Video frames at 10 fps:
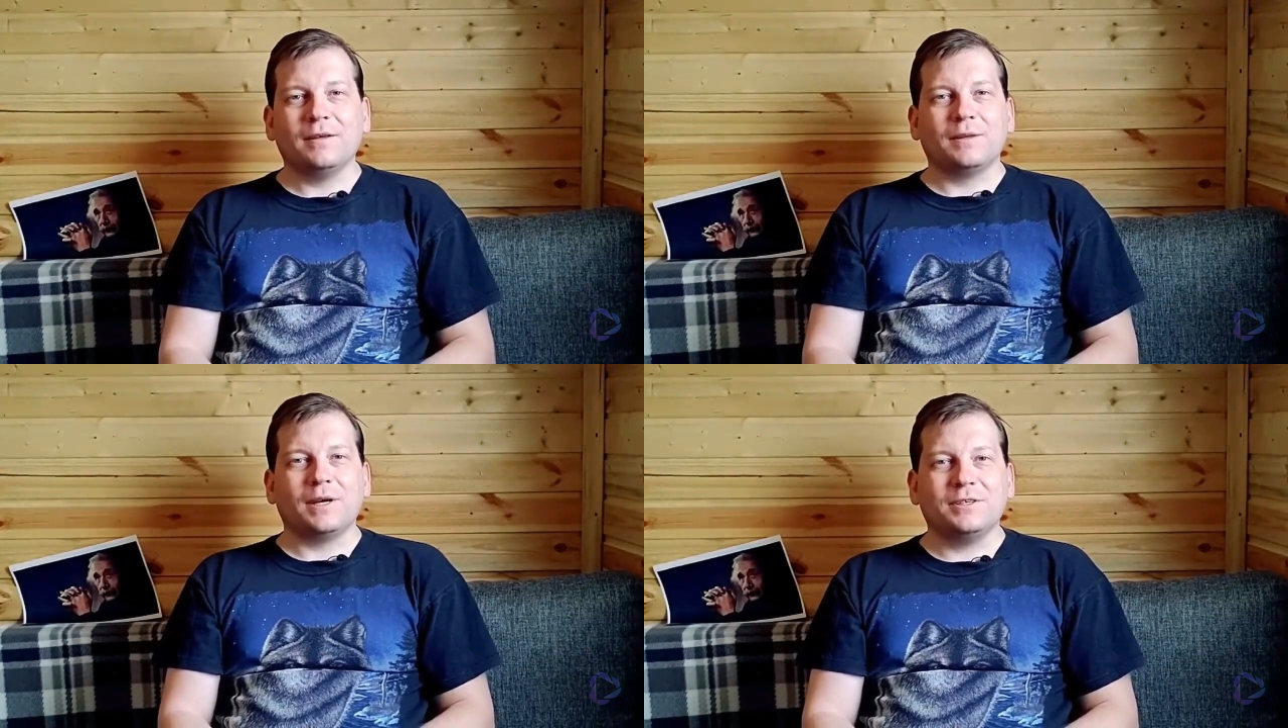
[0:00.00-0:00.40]

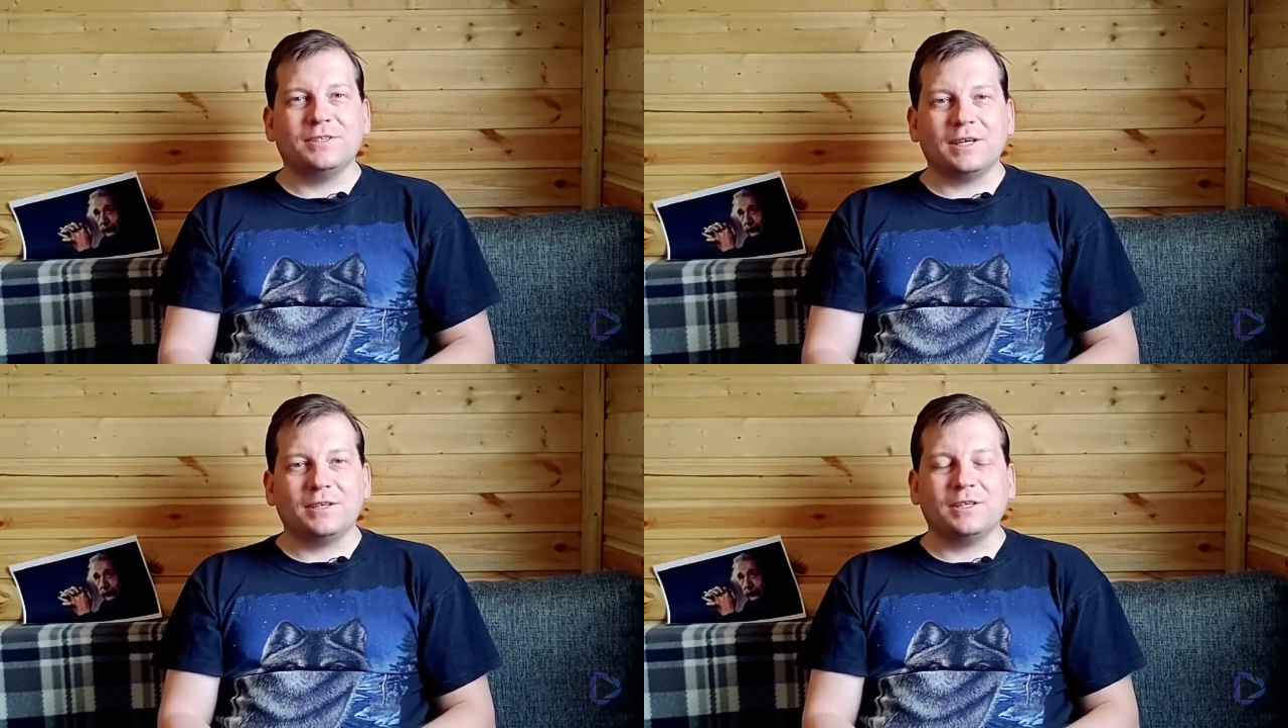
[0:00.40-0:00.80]

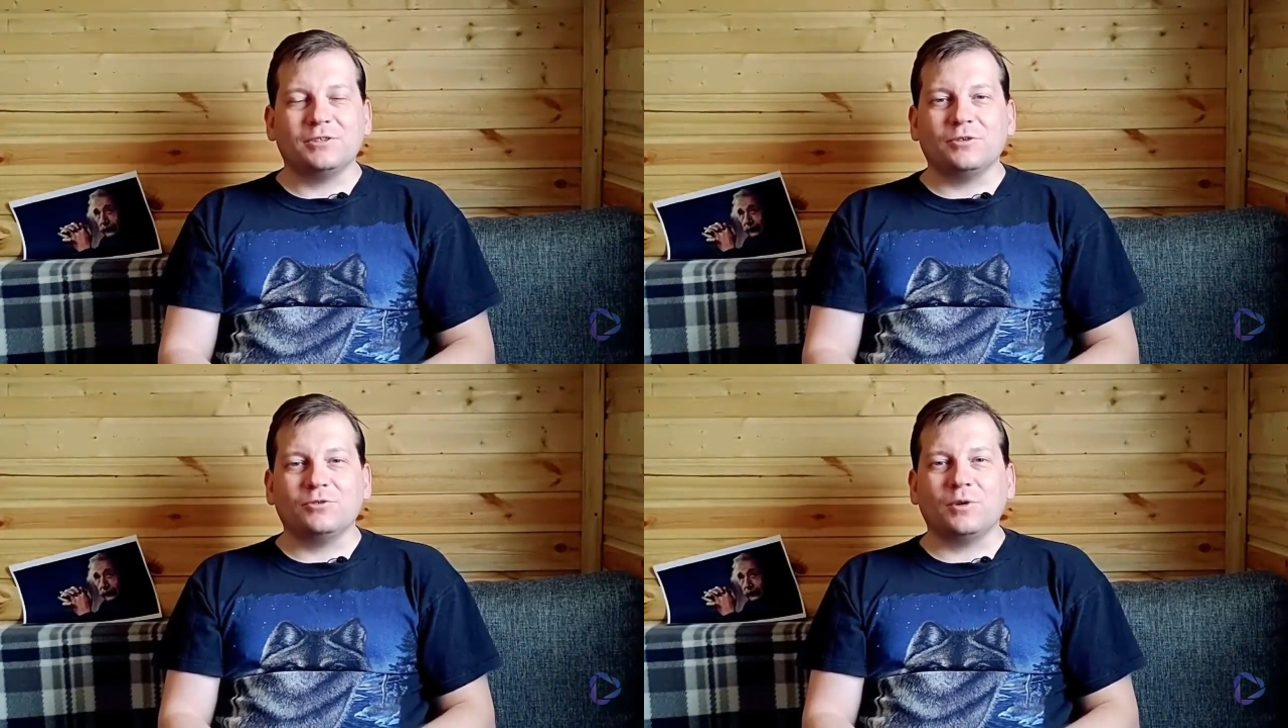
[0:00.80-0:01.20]
Einstein
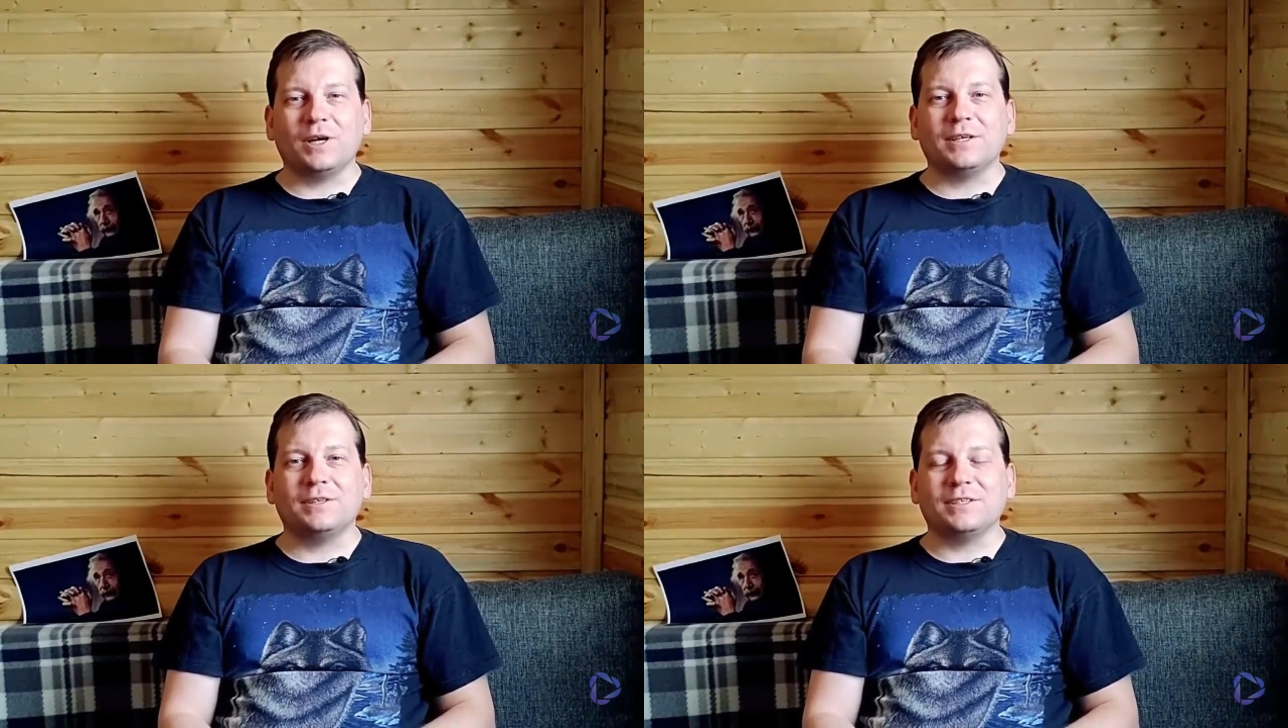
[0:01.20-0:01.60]

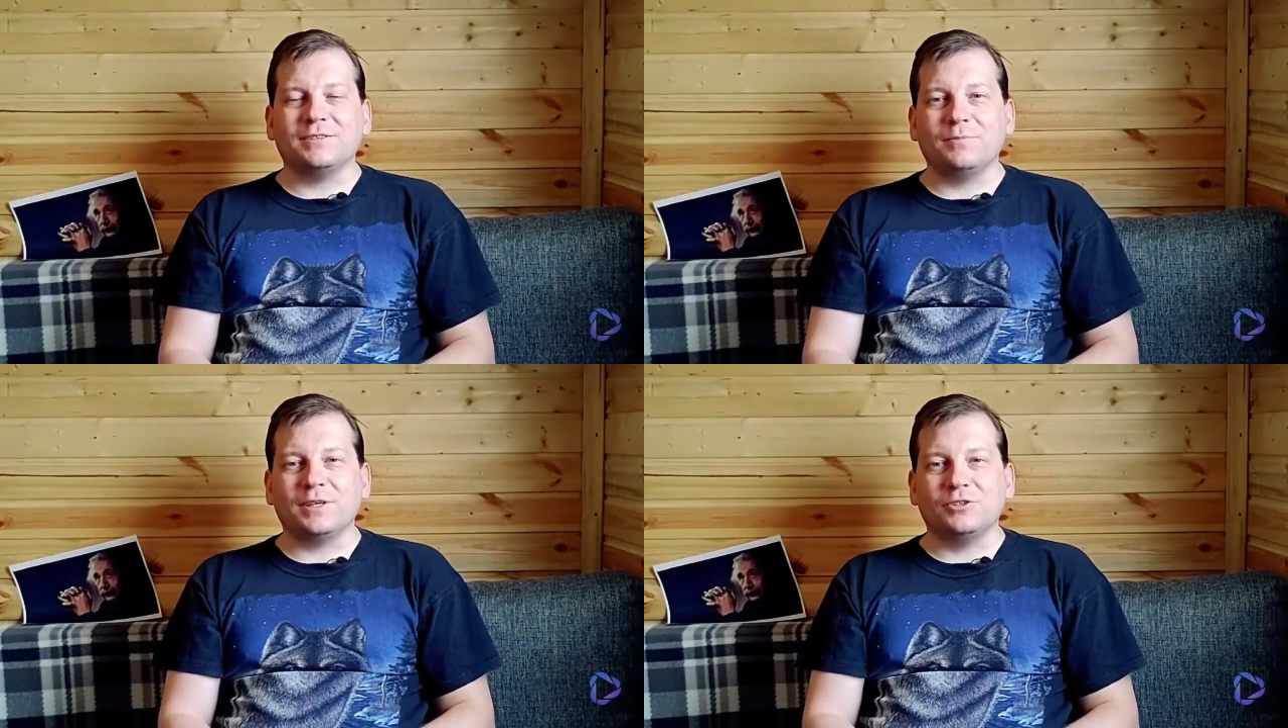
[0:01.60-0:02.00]
intertwined these
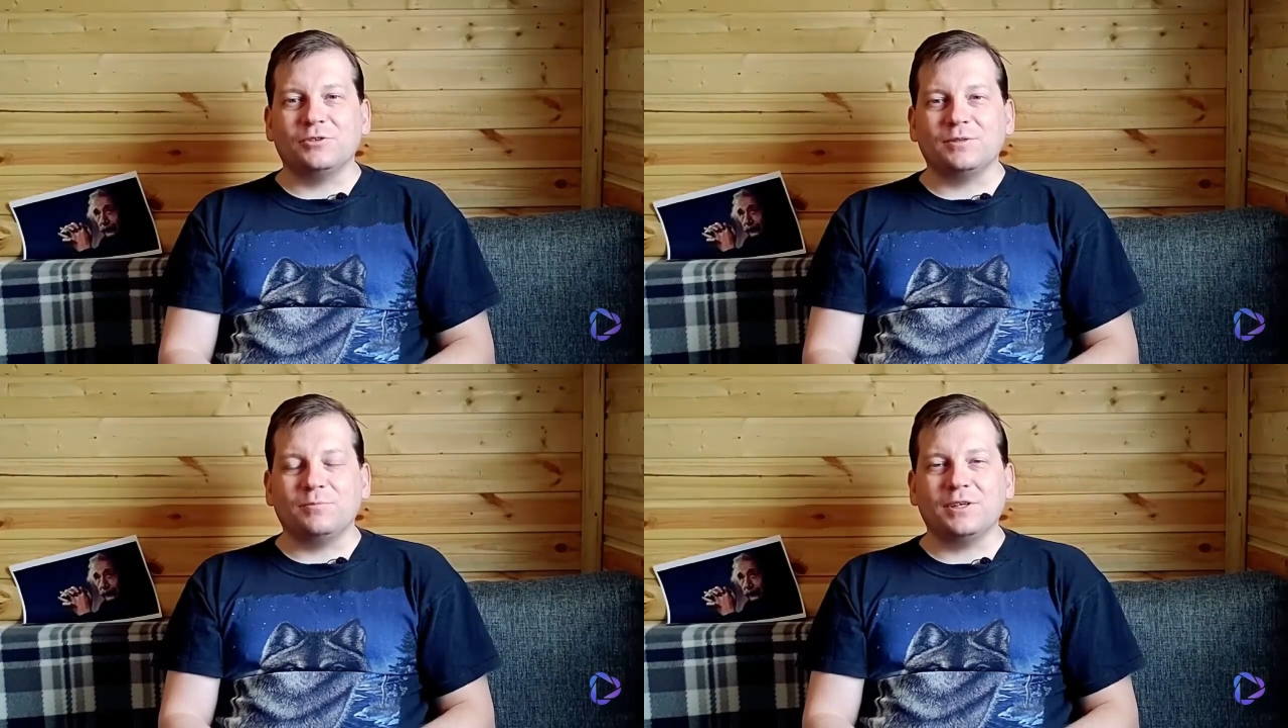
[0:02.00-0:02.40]
spatial
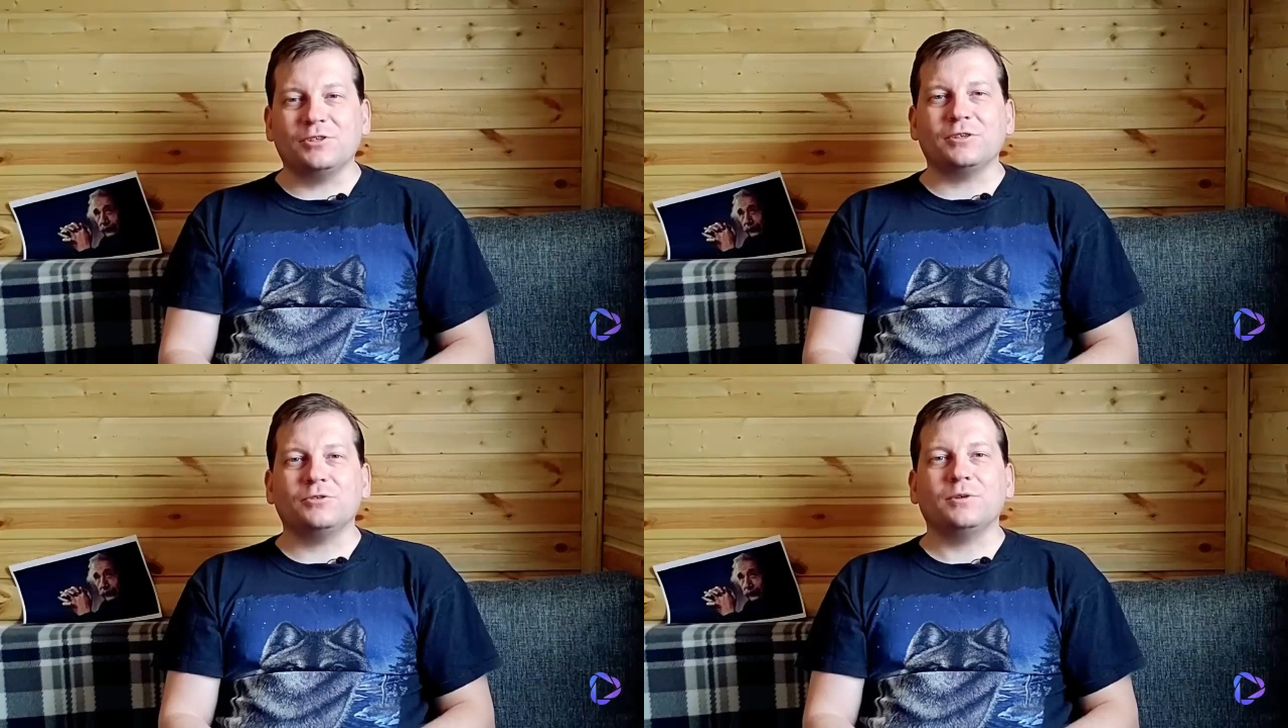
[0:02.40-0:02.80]

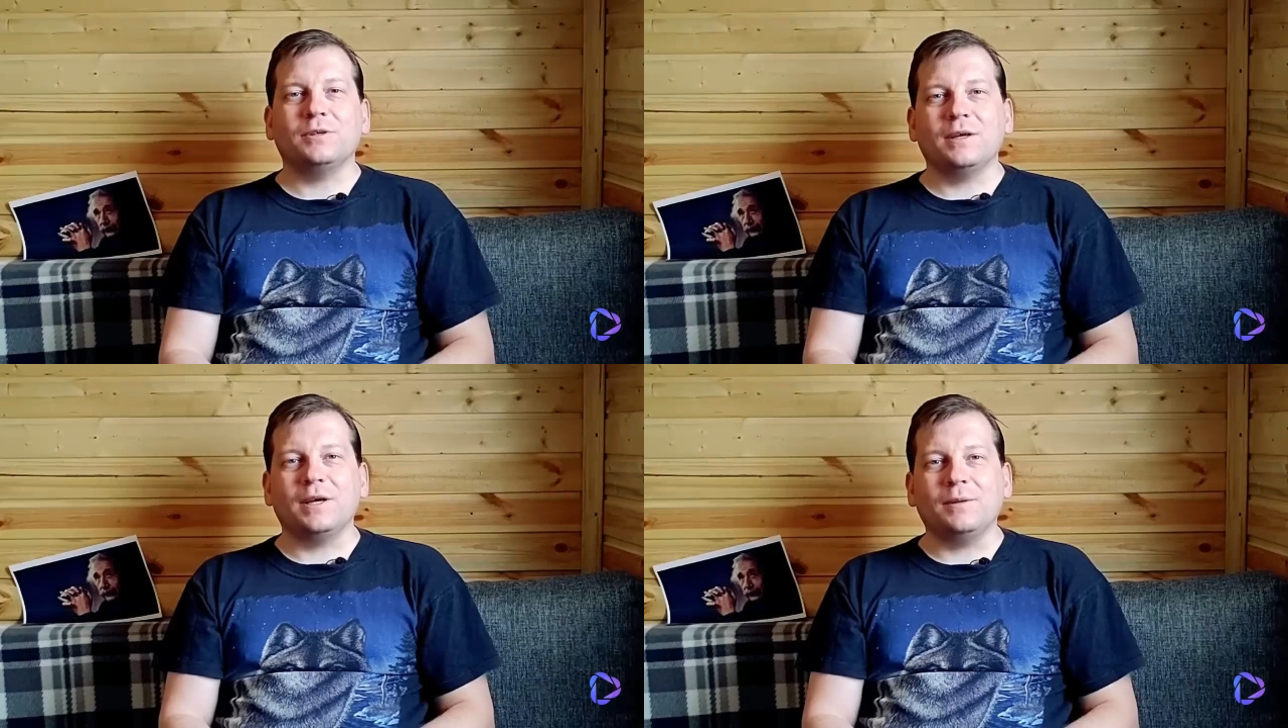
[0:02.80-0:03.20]
dimensions
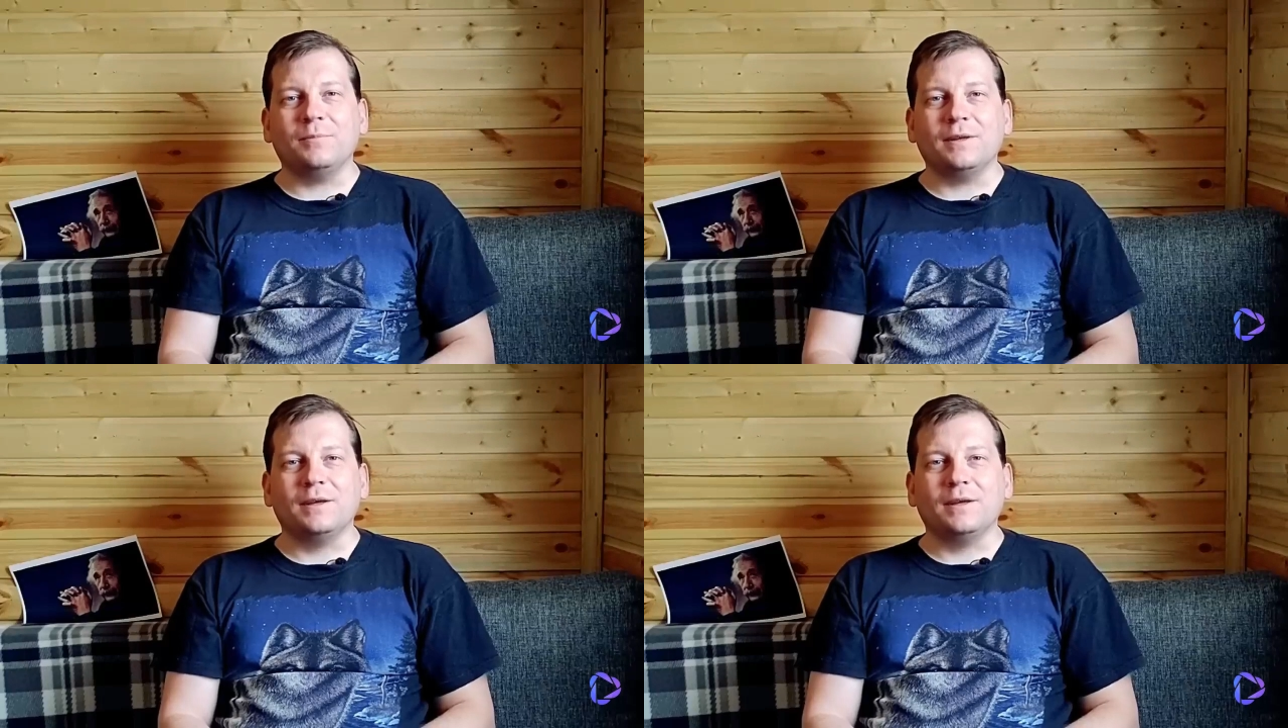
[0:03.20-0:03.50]
with time.